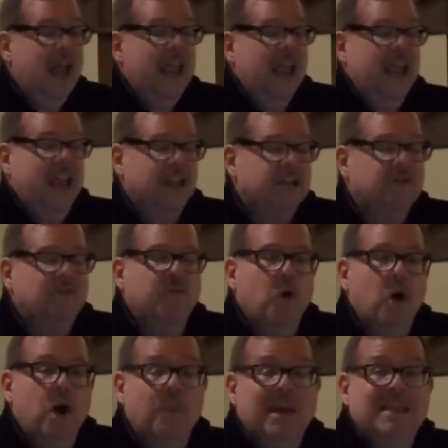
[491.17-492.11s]
His
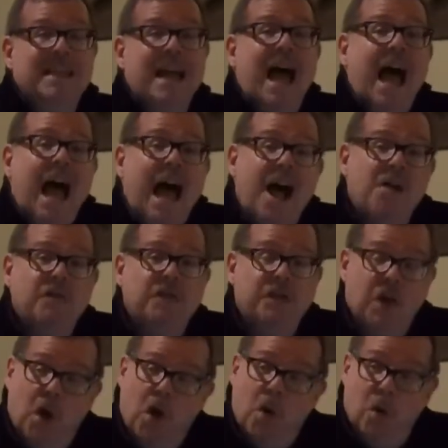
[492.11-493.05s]
form is a
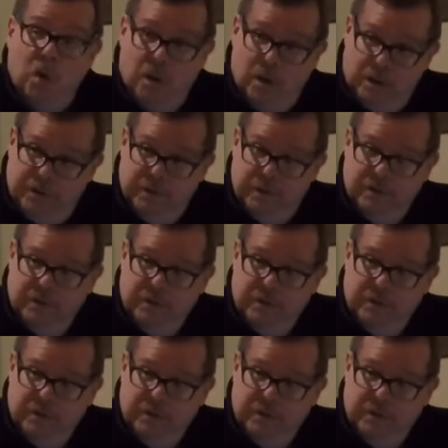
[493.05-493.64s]
household.